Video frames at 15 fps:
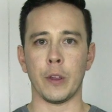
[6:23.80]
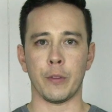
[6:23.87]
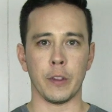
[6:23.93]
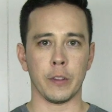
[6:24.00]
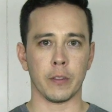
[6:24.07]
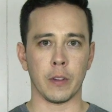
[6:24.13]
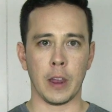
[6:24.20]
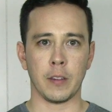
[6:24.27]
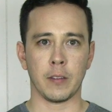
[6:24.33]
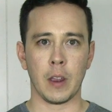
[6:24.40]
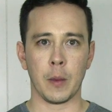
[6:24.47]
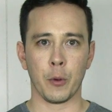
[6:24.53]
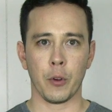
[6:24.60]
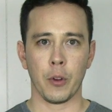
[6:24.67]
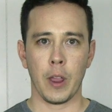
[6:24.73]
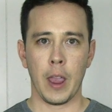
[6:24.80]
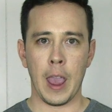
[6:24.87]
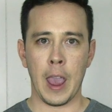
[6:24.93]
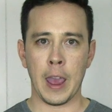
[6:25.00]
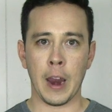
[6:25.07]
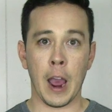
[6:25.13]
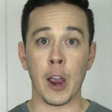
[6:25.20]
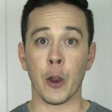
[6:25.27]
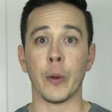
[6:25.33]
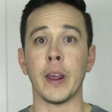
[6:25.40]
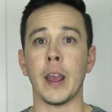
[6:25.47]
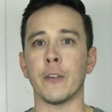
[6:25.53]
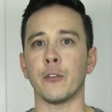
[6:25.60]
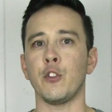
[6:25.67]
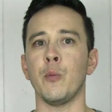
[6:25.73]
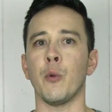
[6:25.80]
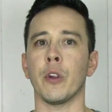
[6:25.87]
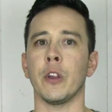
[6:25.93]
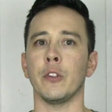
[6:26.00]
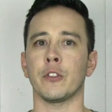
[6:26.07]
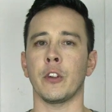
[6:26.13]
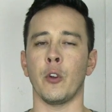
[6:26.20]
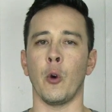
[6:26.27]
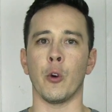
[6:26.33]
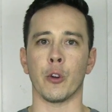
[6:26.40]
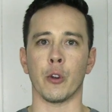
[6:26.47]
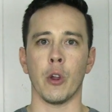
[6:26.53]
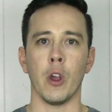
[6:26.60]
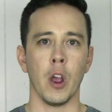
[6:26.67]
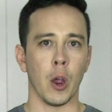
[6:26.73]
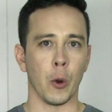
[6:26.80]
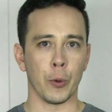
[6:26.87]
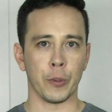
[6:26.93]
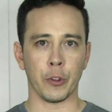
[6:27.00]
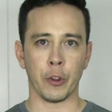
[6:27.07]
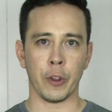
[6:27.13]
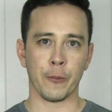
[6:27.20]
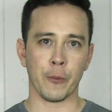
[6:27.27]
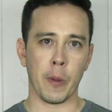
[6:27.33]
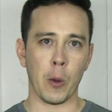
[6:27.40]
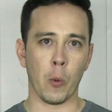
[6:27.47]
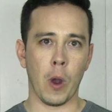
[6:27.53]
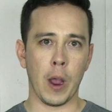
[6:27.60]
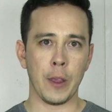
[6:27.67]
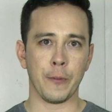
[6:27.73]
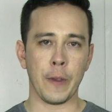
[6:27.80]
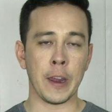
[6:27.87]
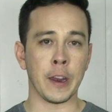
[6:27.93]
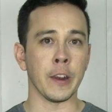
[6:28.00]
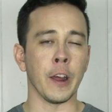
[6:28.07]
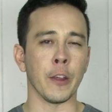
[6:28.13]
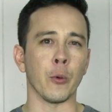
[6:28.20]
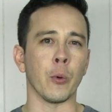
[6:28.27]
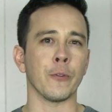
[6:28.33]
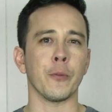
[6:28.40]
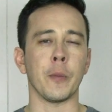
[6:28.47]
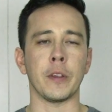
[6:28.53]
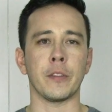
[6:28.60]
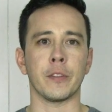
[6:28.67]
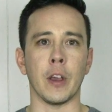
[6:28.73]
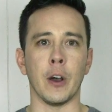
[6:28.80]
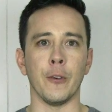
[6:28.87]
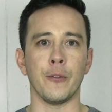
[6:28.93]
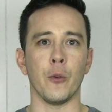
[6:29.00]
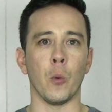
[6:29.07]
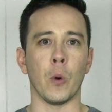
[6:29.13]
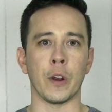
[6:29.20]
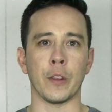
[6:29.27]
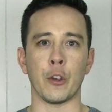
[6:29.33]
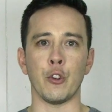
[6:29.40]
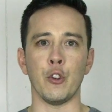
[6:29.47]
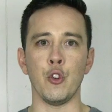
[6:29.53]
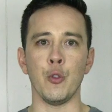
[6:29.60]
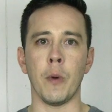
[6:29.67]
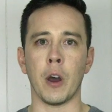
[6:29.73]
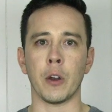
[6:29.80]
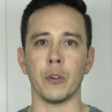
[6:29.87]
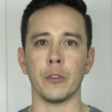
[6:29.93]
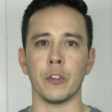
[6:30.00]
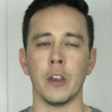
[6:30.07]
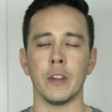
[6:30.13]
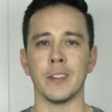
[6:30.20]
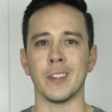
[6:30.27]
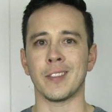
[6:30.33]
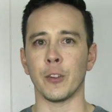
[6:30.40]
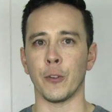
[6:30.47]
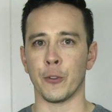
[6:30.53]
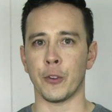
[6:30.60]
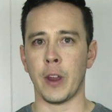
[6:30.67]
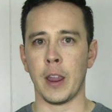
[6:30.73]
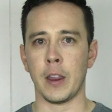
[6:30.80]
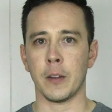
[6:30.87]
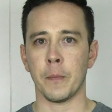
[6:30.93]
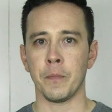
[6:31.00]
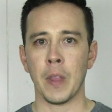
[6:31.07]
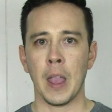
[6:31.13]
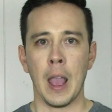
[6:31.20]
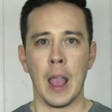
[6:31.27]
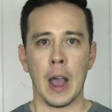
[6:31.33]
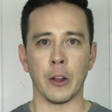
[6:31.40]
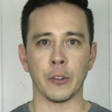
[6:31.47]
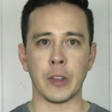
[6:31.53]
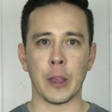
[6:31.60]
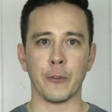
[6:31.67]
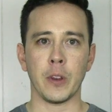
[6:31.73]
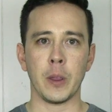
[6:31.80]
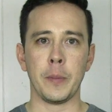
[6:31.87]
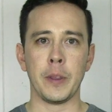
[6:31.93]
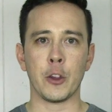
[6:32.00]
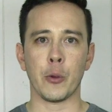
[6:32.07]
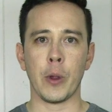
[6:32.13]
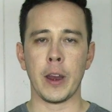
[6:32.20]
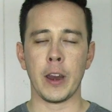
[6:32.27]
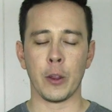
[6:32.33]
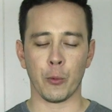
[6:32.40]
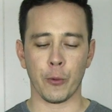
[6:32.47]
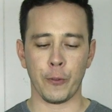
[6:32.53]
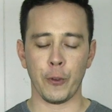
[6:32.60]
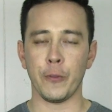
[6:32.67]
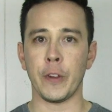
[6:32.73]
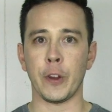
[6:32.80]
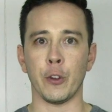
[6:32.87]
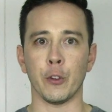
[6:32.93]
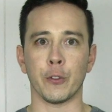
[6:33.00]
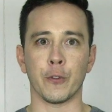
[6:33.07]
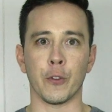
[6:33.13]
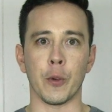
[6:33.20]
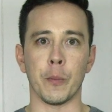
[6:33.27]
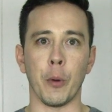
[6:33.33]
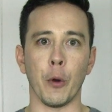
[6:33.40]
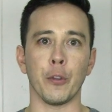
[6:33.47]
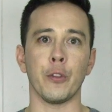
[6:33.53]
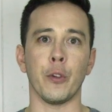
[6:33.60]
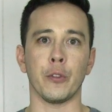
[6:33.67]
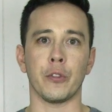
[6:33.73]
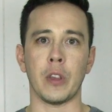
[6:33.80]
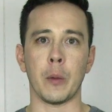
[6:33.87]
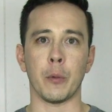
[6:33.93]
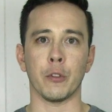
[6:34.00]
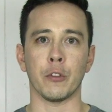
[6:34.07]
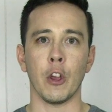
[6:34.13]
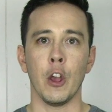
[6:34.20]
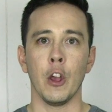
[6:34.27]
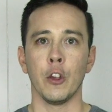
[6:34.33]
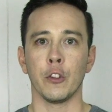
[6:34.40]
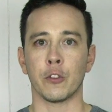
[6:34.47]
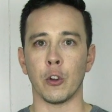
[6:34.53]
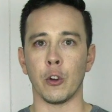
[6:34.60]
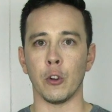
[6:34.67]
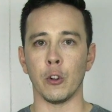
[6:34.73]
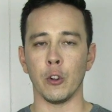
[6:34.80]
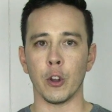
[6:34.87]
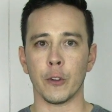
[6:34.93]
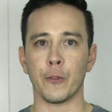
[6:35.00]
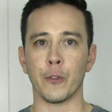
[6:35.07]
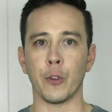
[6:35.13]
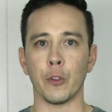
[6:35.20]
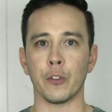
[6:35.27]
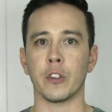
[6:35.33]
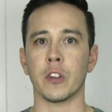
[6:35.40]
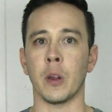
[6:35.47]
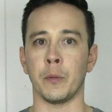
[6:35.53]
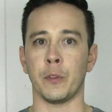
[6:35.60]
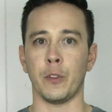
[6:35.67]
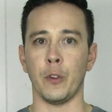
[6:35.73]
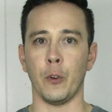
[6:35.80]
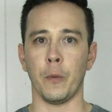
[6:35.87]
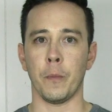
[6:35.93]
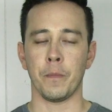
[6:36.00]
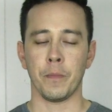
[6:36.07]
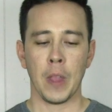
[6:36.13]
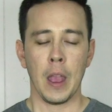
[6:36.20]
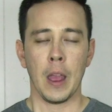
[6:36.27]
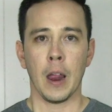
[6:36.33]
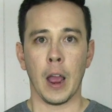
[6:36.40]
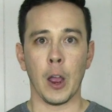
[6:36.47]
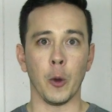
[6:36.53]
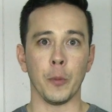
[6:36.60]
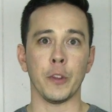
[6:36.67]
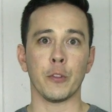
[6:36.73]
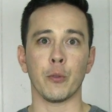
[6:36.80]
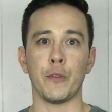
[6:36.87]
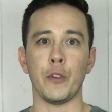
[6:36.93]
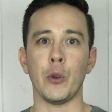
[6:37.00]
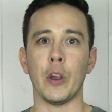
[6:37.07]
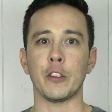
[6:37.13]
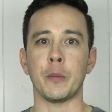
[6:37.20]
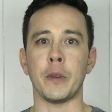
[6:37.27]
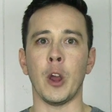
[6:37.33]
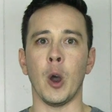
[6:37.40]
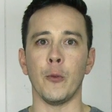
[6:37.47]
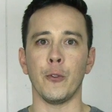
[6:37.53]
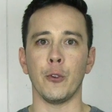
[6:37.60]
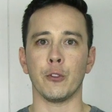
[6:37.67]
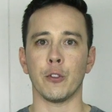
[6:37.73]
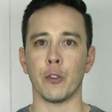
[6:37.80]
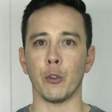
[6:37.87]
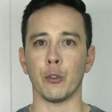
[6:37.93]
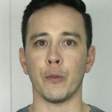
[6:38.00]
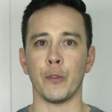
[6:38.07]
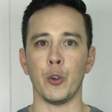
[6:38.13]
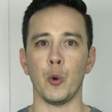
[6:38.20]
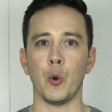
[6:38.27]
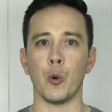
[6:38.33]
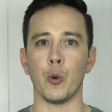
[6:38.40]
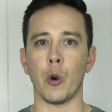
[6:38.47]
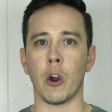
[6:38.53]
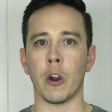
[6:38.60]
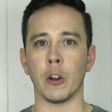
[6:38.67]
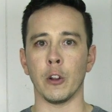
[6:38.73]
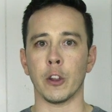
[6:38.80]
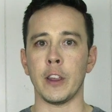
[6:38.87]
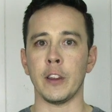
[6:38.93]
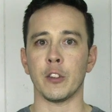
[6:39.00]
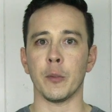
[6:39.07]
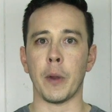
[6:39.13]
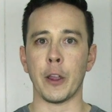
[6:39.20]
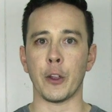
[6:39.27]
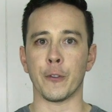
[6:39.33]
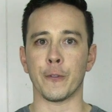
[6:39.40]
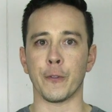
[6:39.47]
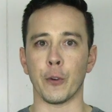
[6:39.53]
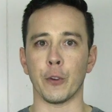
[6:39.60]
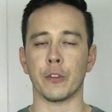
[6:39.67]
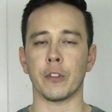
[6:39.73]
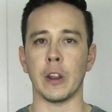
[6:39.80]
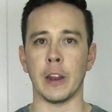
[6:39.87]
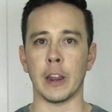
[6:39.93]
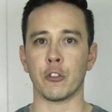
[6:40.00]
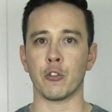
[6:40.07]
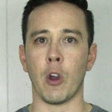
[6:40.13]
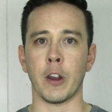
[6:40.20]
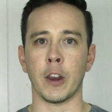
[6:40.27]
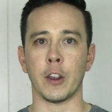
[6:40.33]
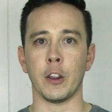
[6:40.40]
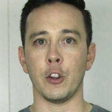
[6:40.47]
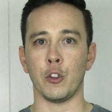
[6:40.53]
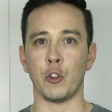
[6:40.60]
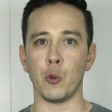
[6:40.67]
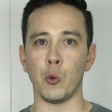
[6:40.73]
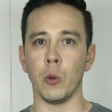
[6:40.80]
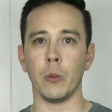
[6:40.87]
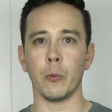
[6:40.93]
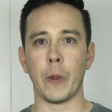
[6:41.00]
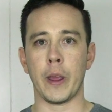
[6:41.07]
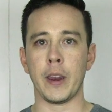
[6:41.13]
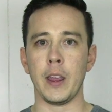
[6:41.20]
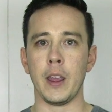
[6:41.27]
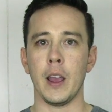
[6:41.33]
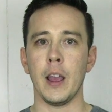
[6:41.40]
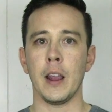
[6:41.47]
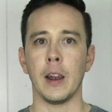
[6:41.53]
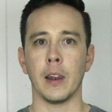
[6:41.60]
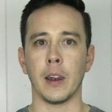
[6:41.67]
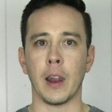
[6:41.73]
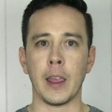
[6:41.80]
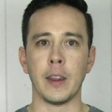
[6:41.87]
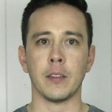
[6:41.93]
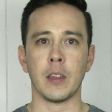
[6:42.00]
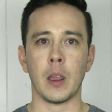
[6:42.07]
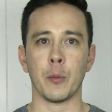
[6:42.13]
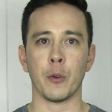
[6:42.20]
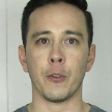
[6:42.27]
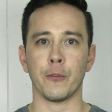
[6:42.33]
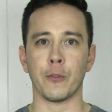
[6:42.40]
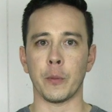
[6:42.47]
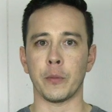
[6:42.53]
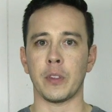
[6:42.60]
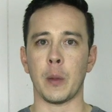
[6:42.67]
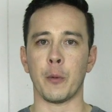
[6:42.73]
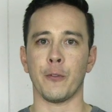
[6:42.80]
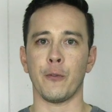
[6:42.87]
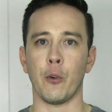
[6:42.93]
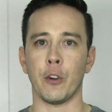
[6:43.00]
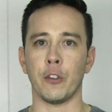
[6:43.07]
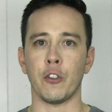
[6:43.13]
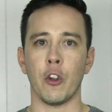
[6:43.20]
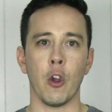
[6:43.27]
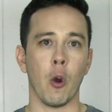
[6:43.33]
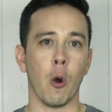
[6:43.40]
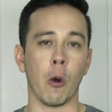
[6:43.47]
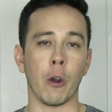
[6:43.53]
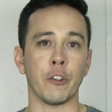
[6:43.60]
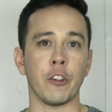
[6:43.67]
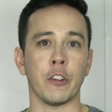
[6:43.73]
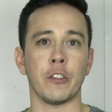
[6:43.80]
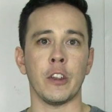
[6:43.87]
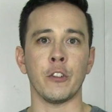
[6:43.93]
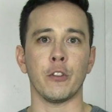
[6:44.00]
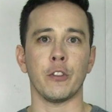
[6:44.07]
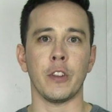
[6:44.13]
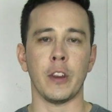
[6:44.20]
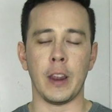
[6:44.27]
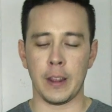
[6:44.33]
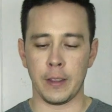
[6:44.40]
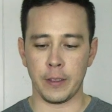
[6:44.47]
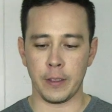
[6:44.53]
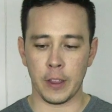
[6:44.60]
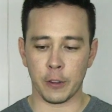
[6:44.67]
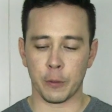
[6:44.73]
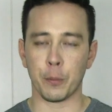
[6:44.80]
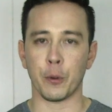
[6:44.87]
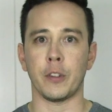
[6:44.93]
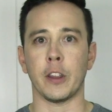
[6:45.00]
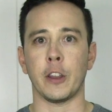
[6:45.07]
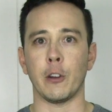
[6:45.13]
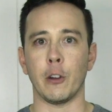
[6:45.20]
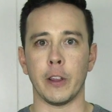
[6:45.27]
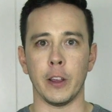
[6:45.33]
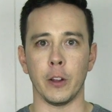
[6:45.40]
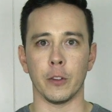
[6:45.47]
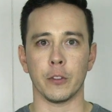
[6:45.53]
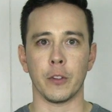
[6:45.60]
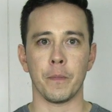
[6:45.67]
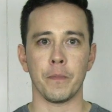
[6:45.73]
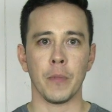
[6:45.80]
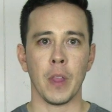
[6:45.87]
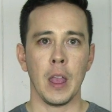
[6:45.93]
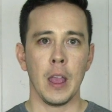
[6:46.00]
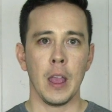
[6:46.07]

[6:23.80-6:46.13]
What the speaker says: with this lightsaber, and I already have 2 more hilts on order, a Resilient for my wife and another one for myself, one of their new models, the Silver Knight. I'll definitely be creating review videos for both of those sabers, so look for those to come soon. I hope this review has been helpful to those of you who are looking to buy your first electronic dual-ready lightsaber from Saber Forge, or are just interested in this particular hilt.